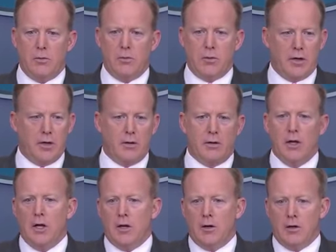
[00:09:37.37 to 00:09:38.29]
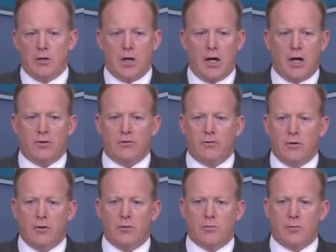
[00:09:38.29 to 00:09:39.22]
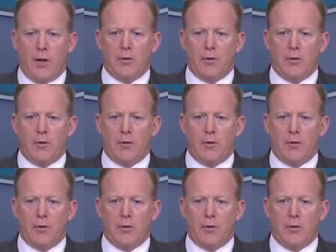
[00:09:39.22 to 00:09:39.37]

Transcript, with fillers: We bring in you guys to